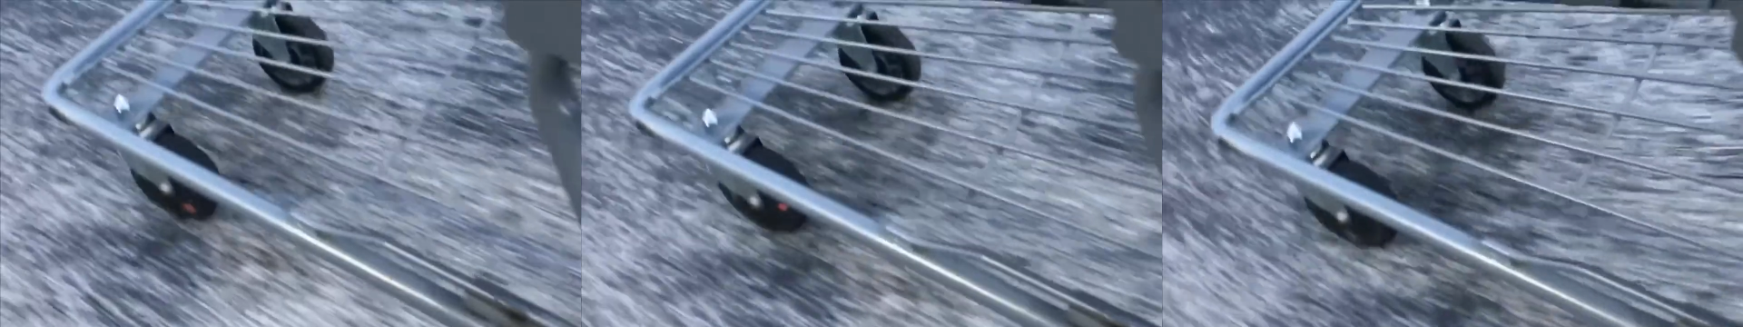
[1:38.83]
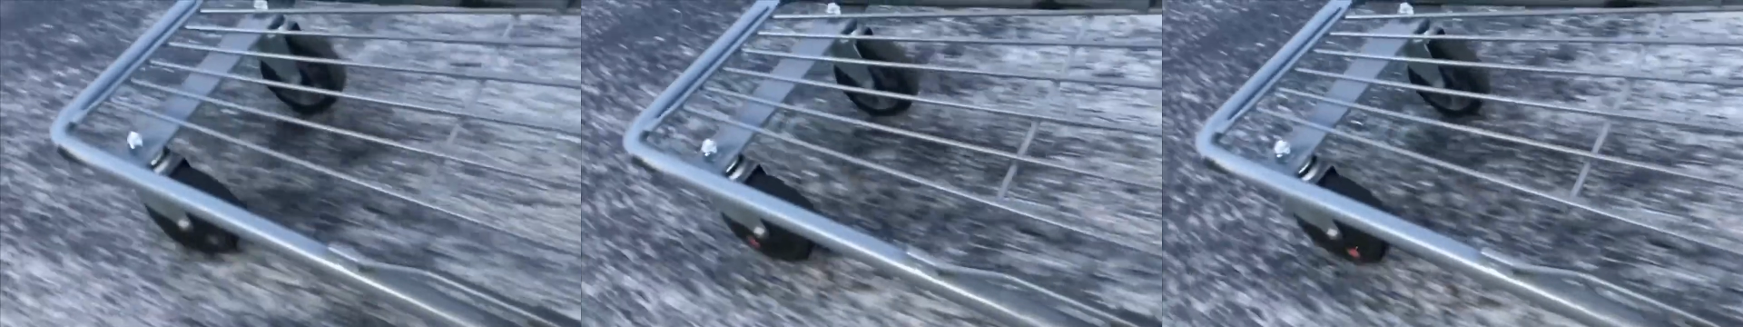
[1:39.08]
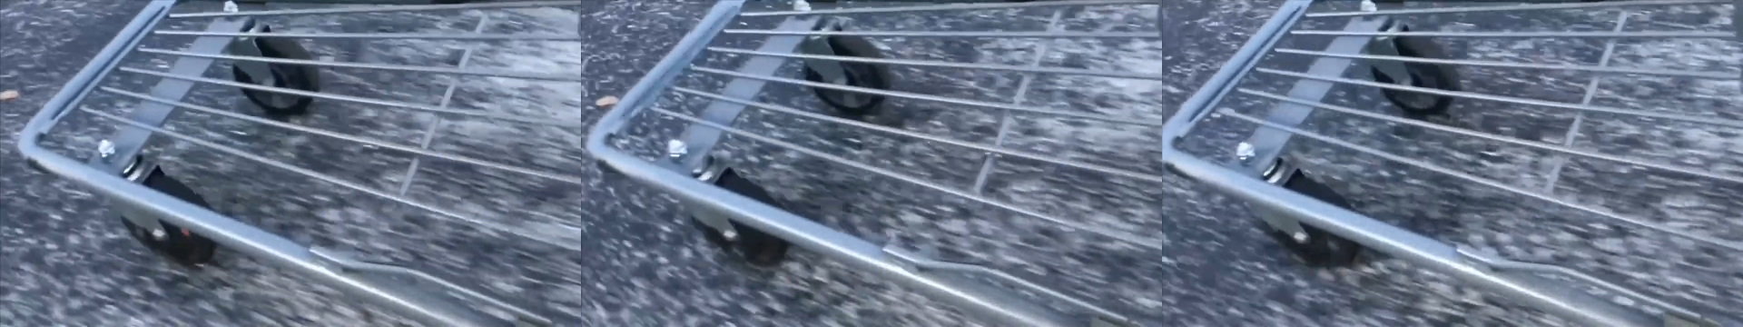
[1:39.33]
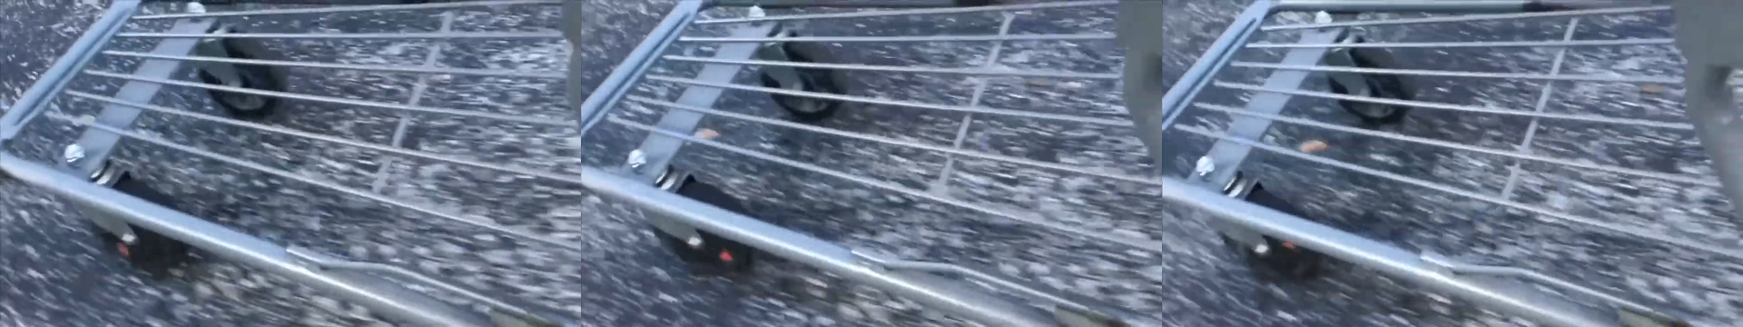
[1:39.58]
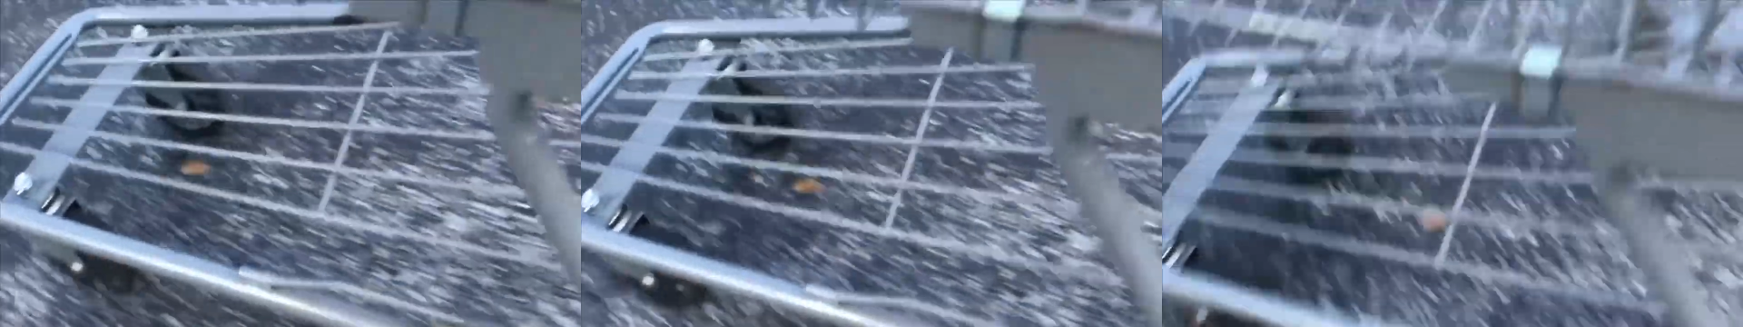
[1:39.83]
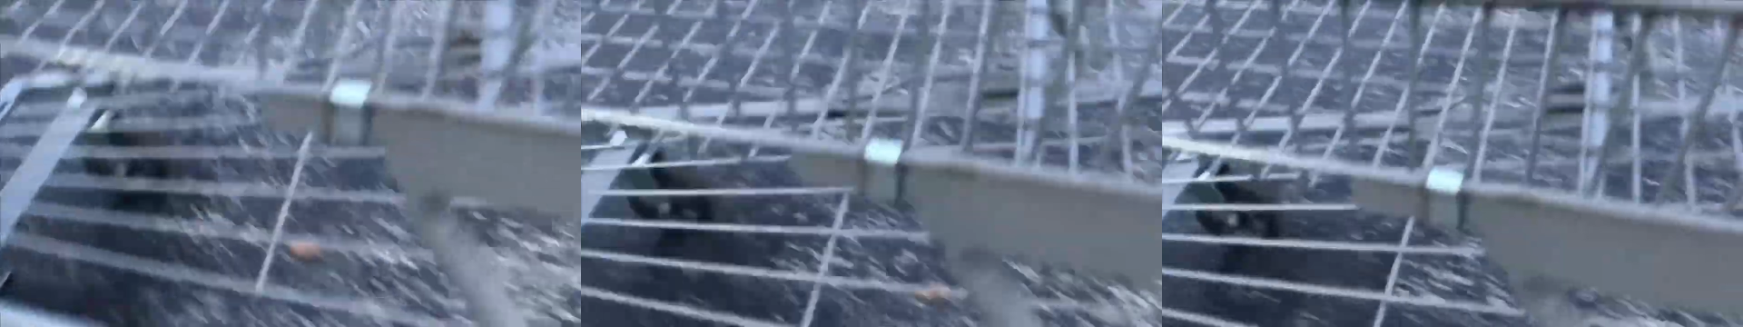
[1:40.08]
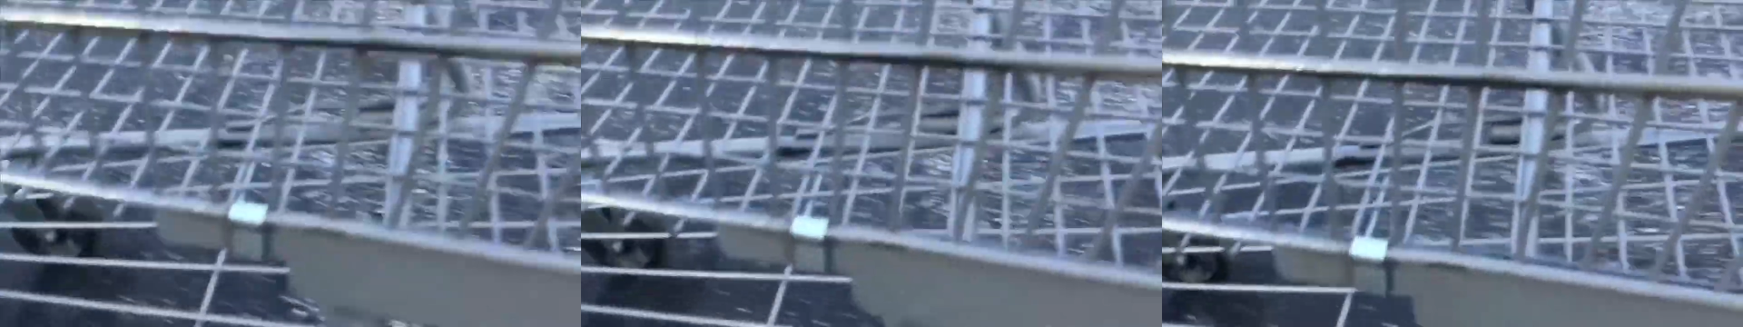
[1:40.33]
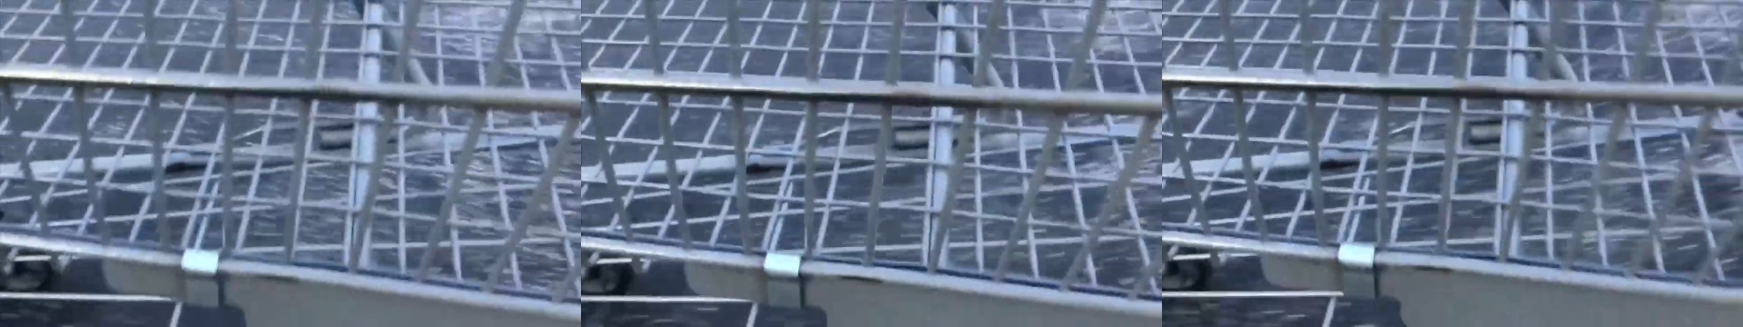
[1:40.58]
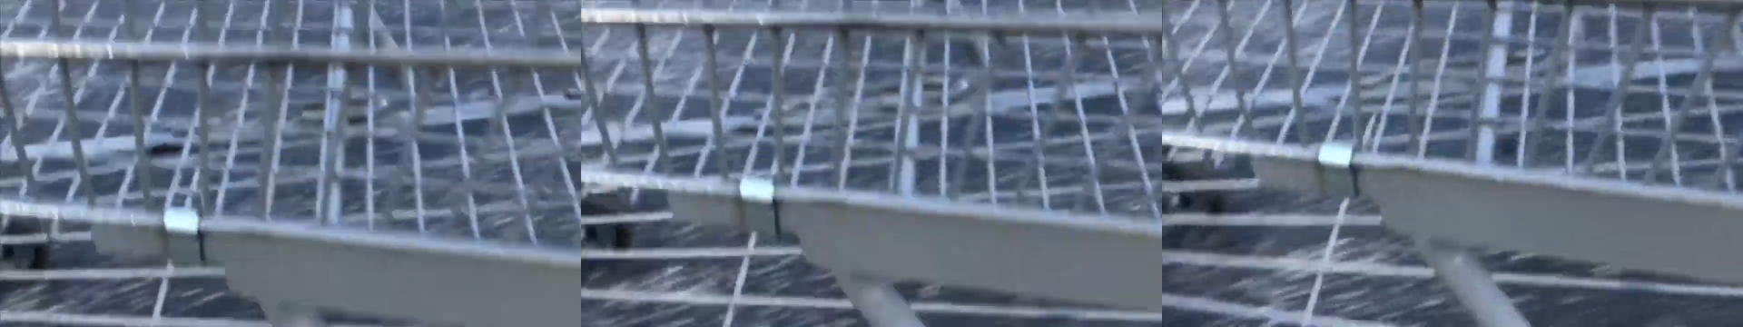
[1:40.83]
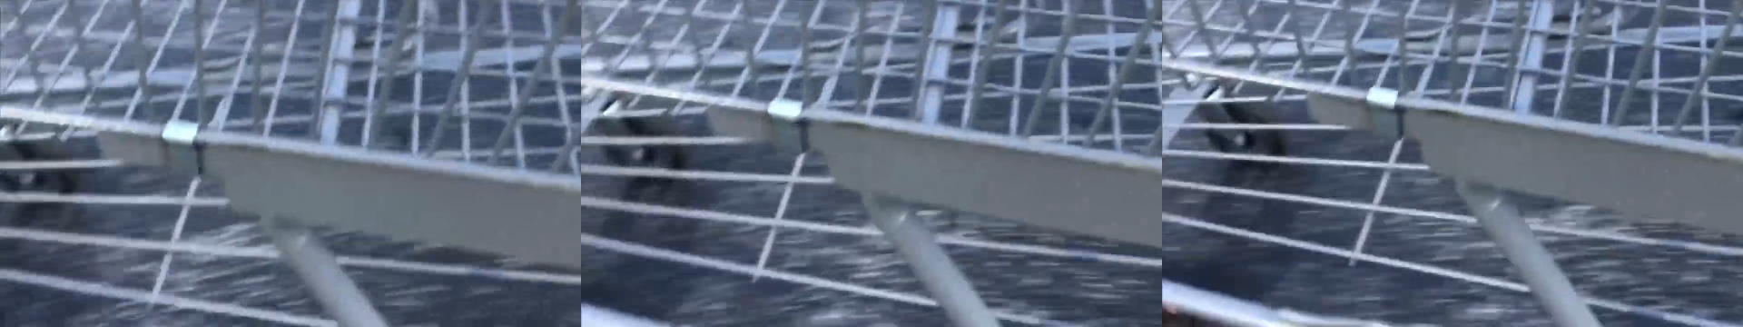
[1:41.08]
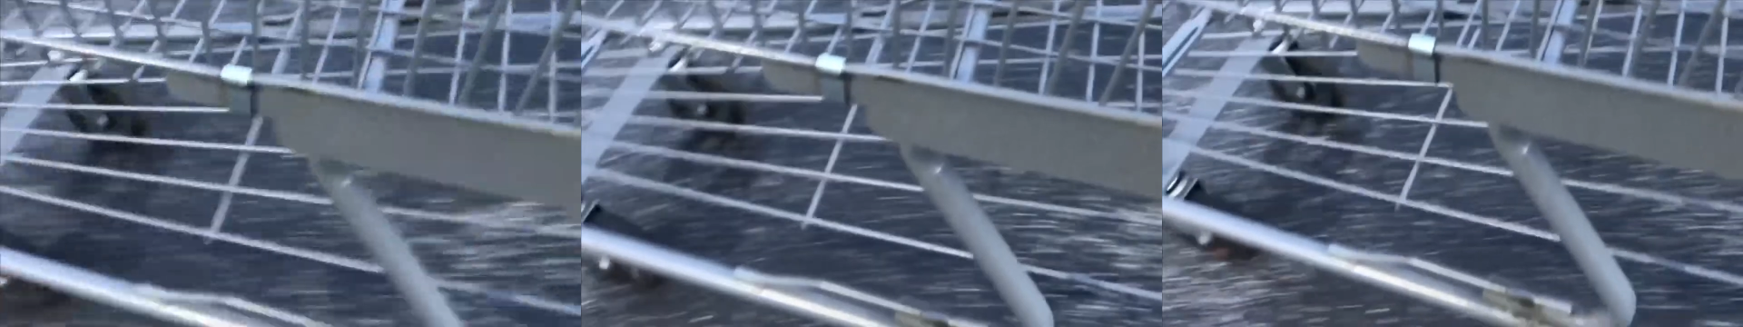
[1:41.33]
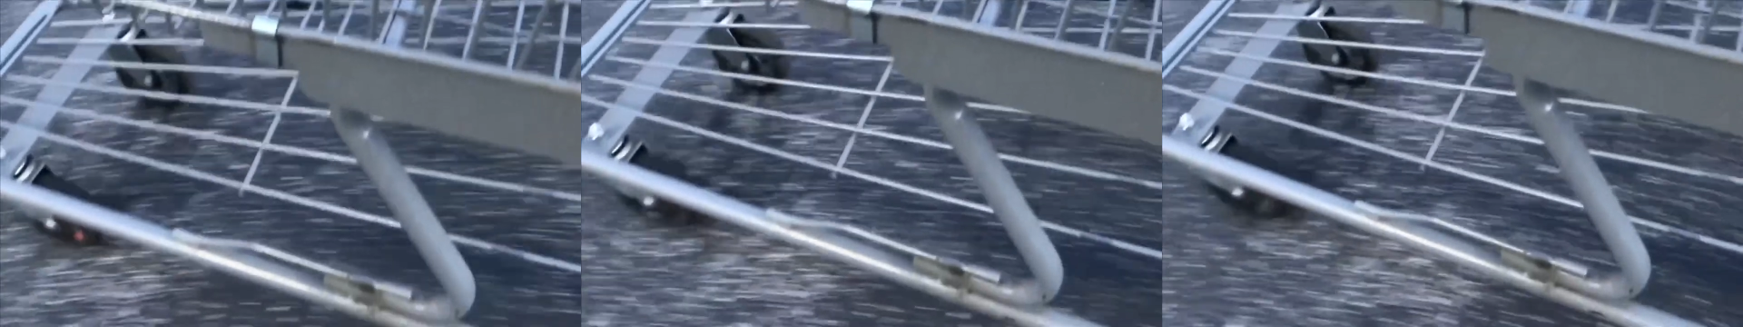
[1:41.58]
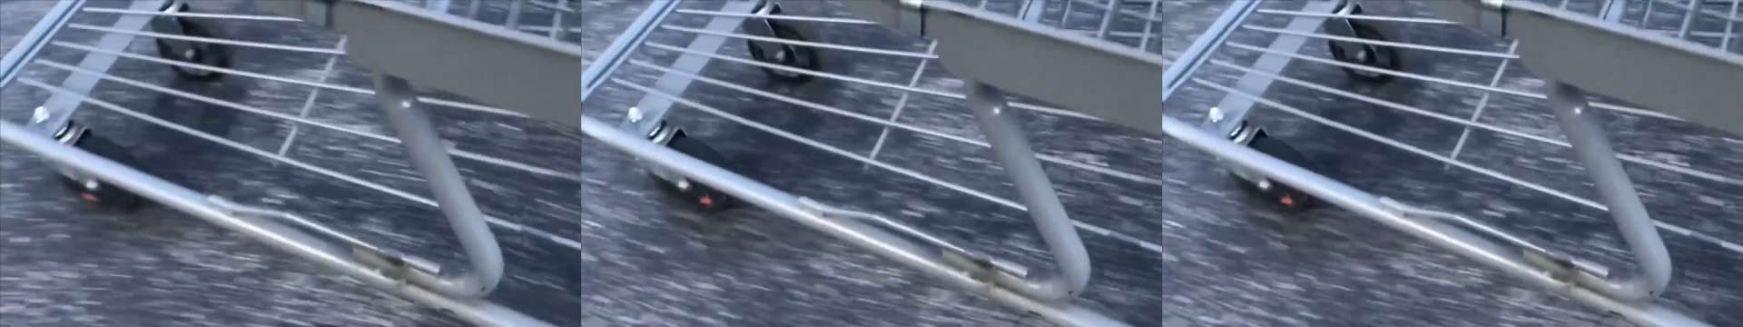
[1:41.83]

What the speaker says: [unreadable: no face in view]